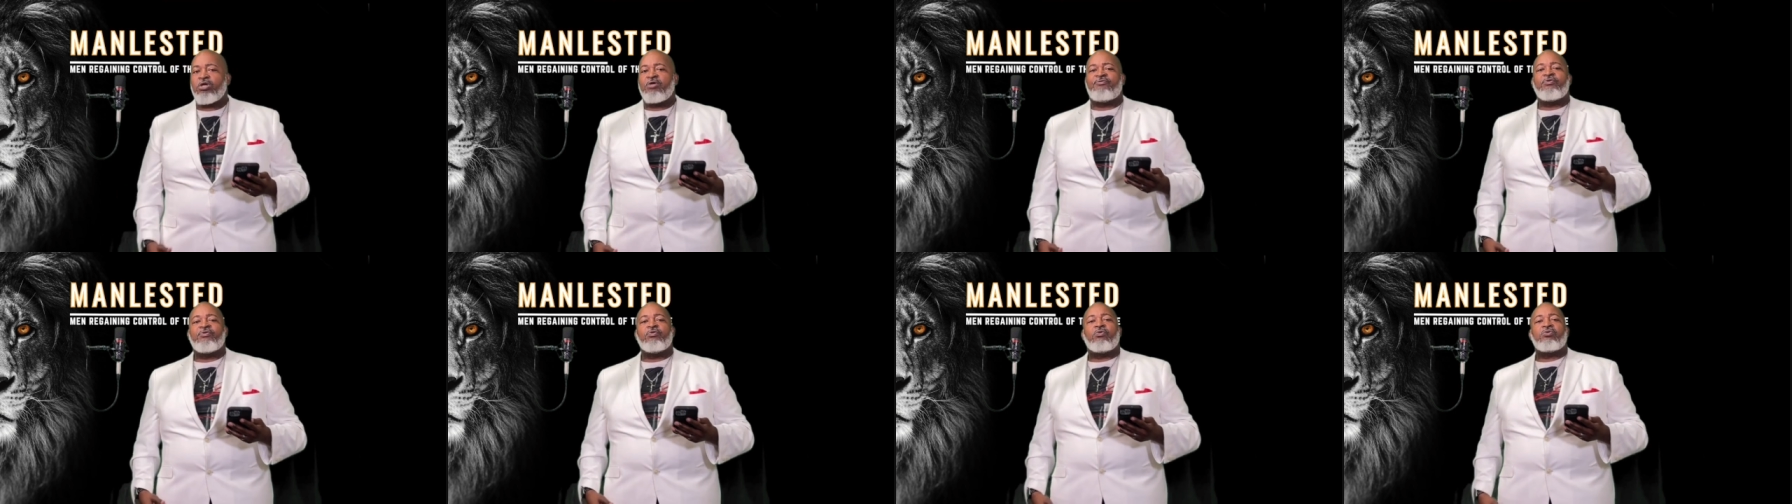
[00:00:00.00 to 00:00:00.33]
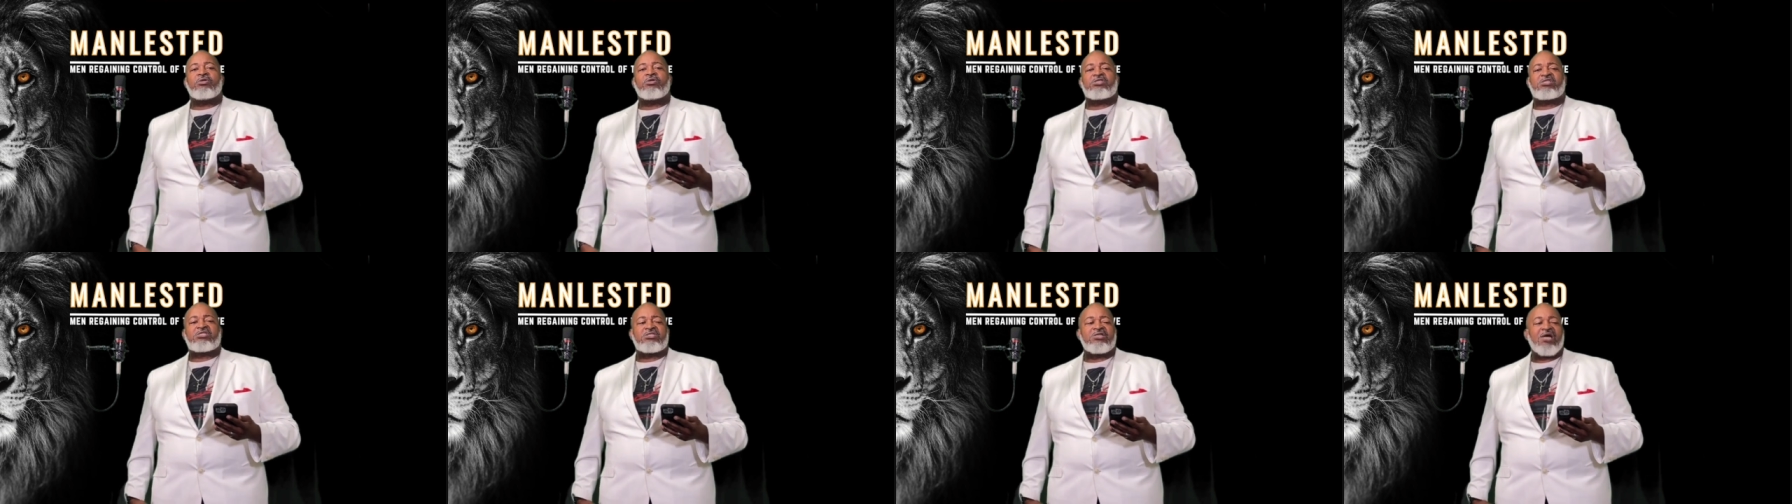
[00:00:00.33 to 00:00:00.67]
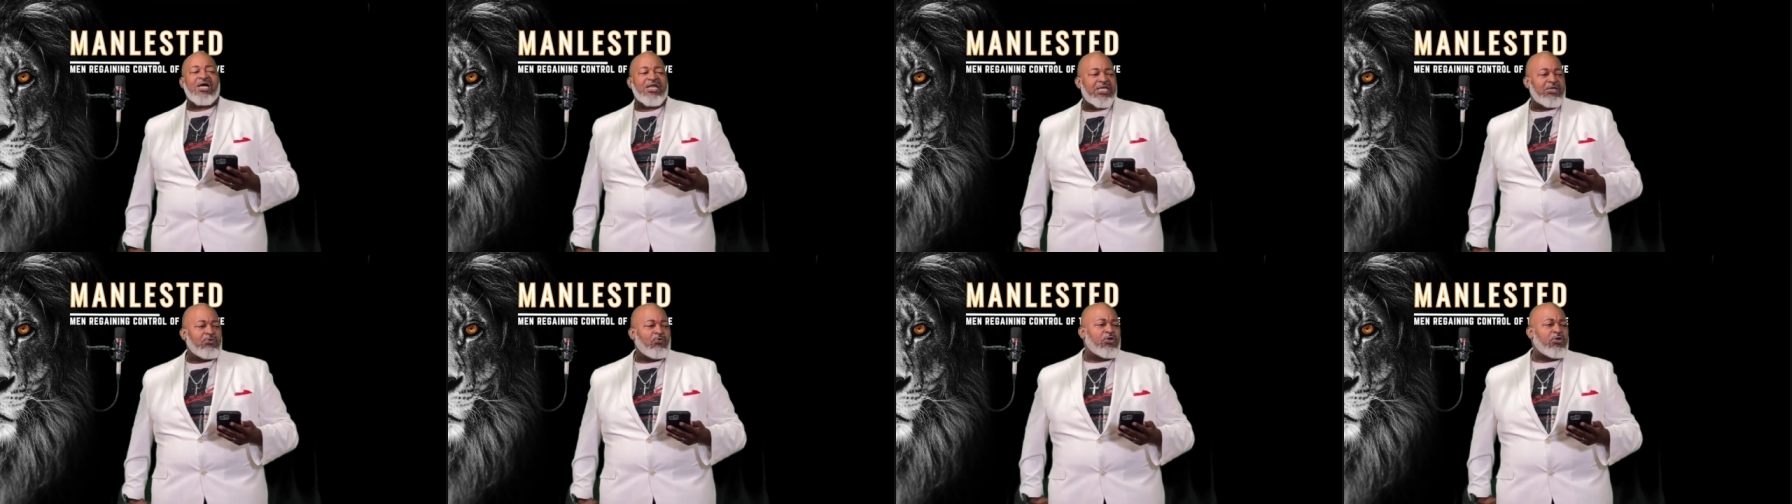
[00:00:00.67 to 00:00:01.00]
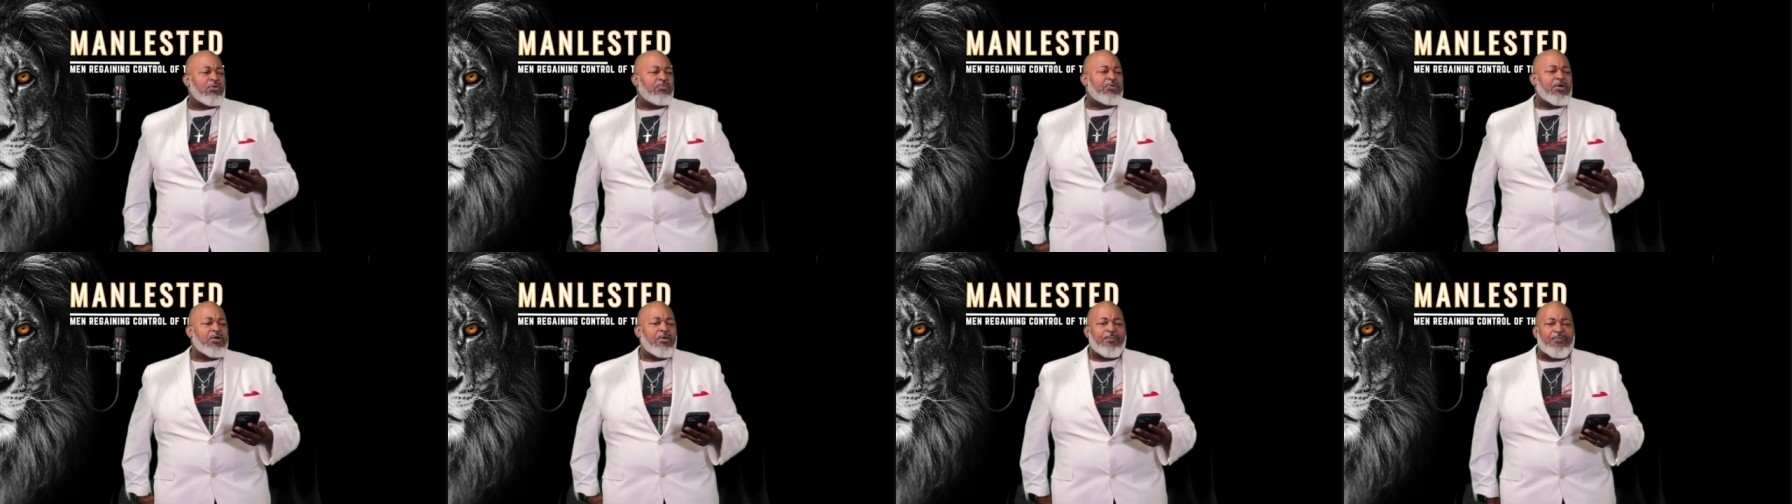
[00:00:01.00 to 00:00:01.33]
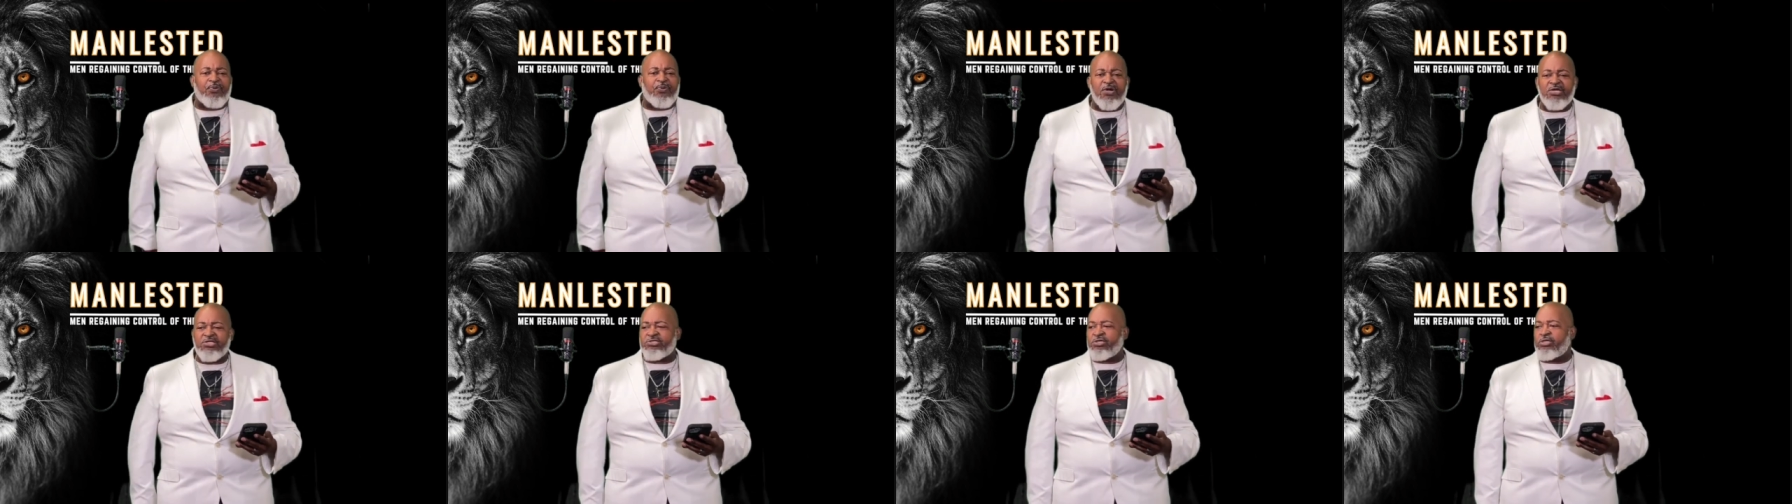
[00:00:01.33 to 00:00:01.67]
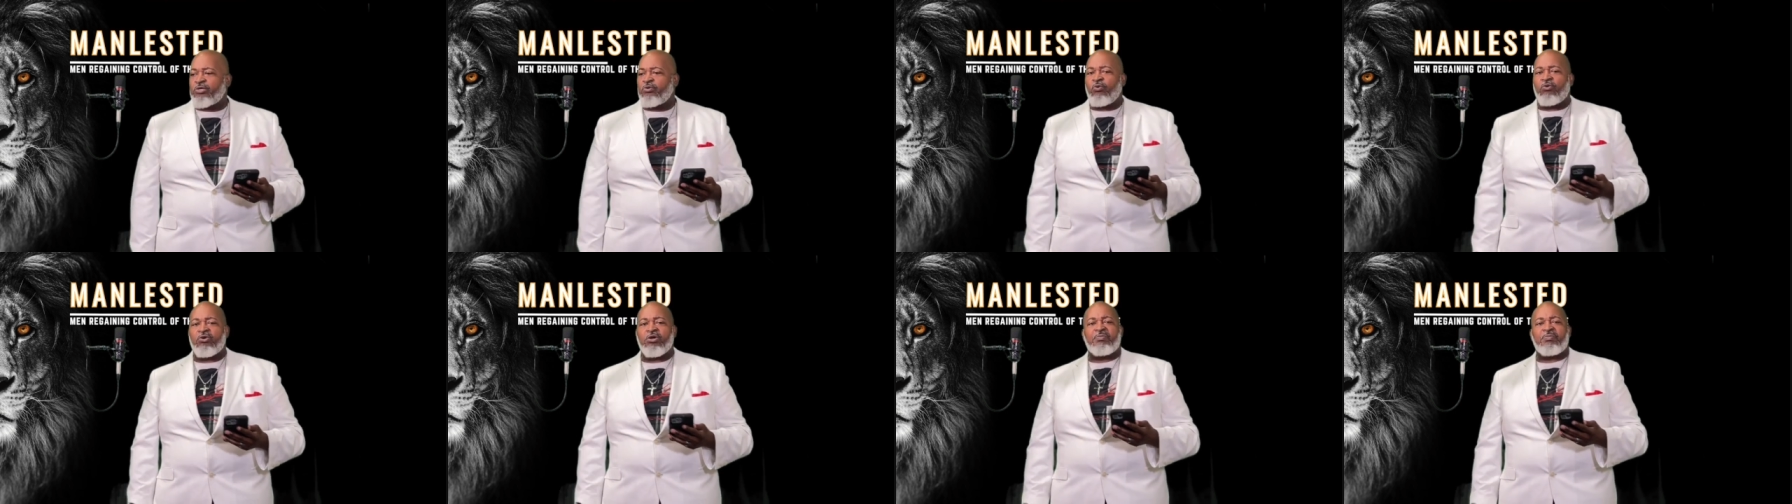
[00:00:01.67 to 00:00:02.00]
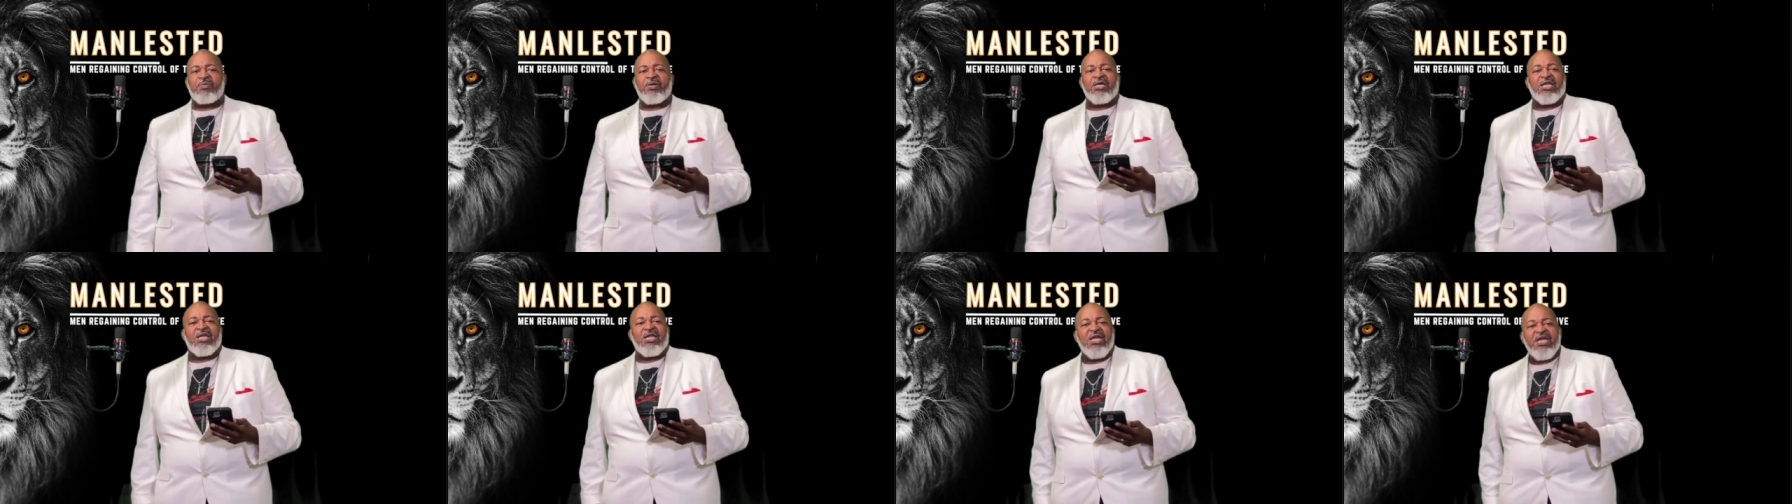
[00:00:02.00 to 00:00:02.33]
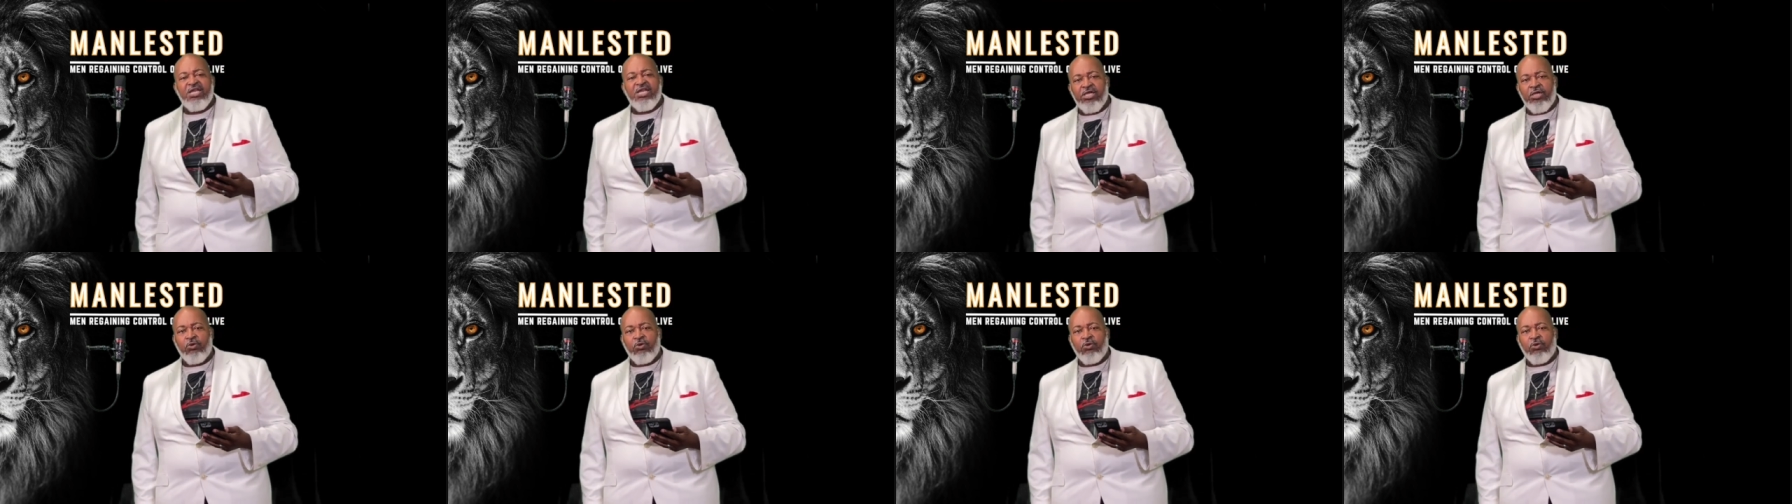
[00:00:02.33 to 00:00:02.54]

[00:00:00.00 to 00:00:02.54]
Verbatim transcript: If you want to study, you want to be a preacher, you want to be a leader,